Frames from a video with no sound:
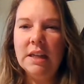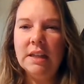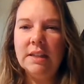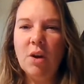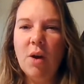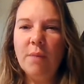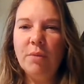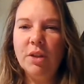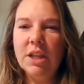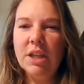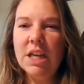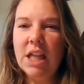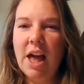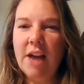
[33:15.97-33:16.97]
So I'm
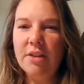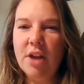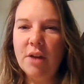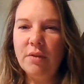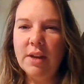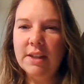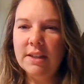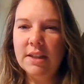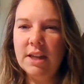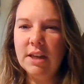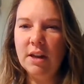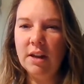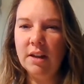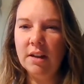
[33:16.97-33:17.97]
really glad that
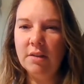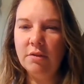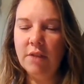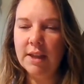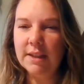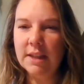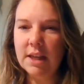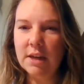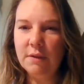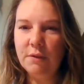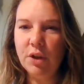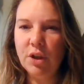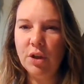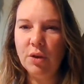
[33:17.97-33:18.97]
resonated
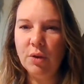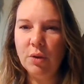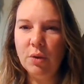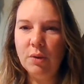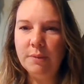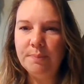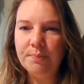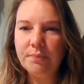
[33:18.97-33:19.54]
for you.